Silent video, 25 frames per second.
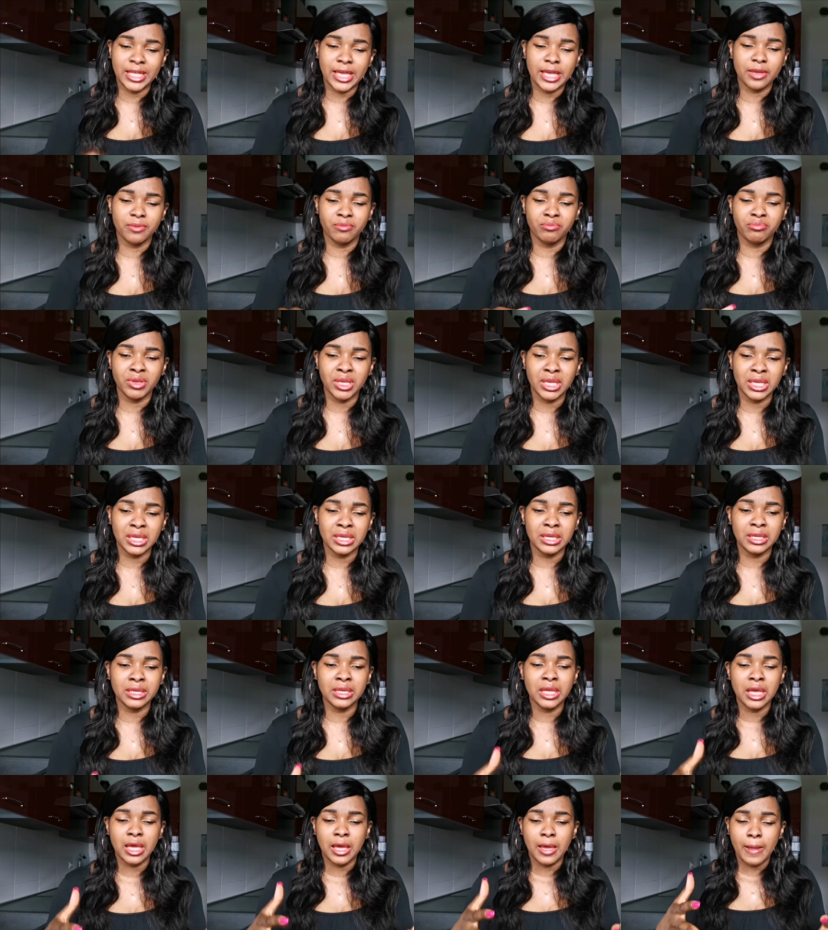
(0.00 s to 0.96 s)
Today
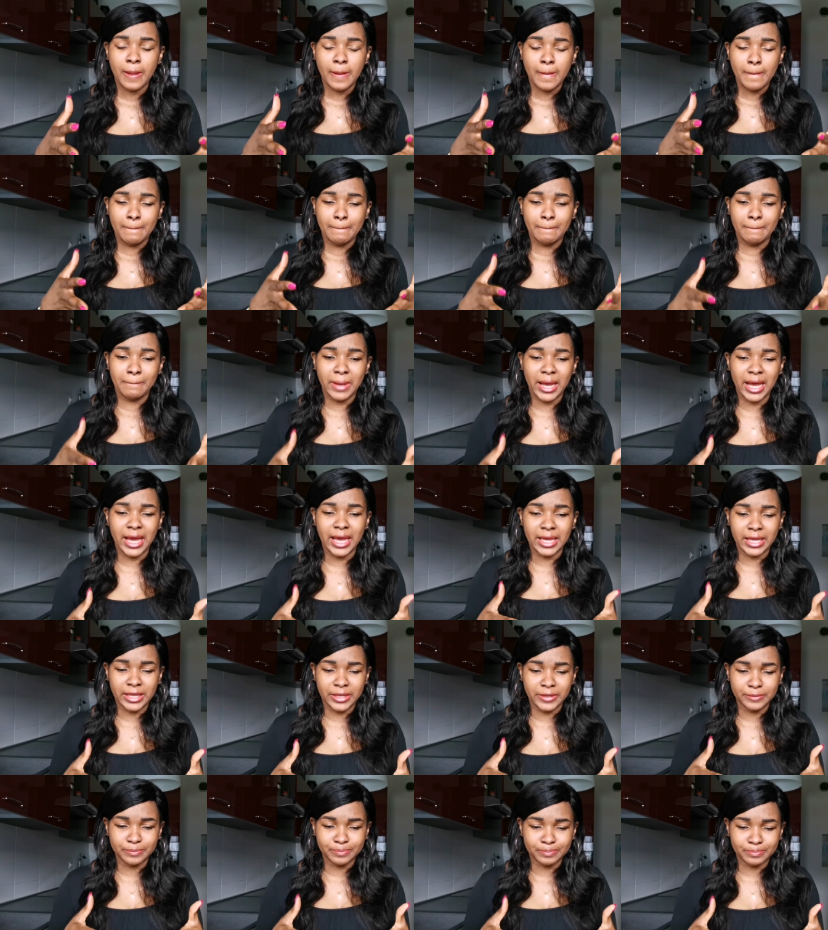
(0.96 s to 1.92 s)
being
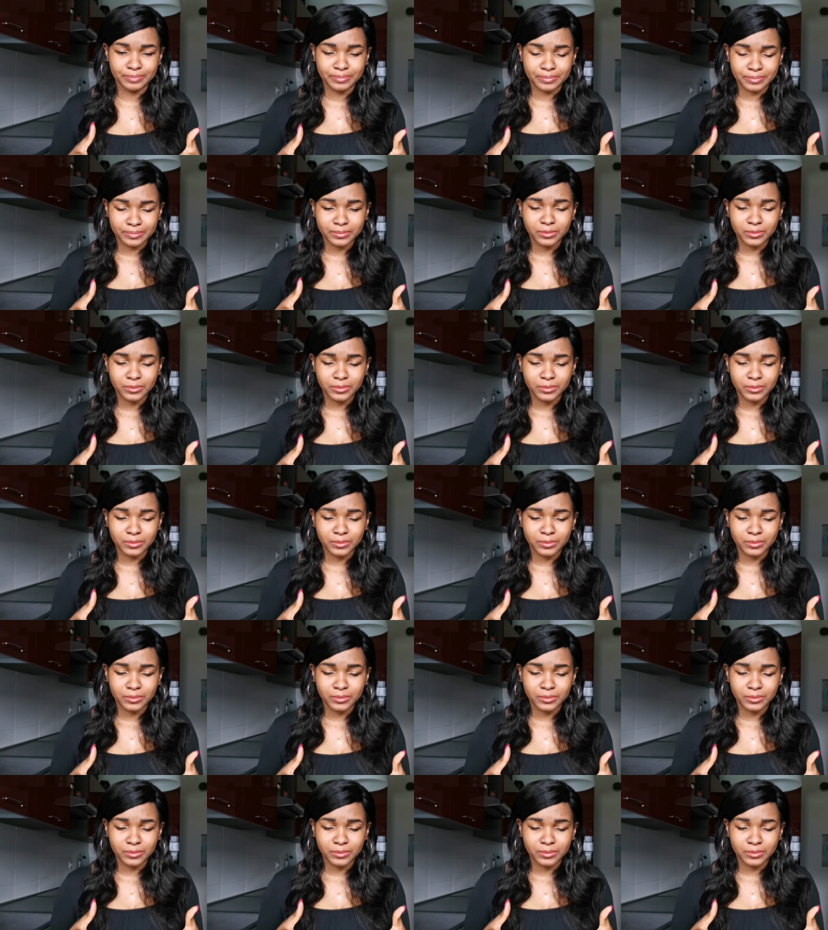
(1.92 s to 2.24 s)
my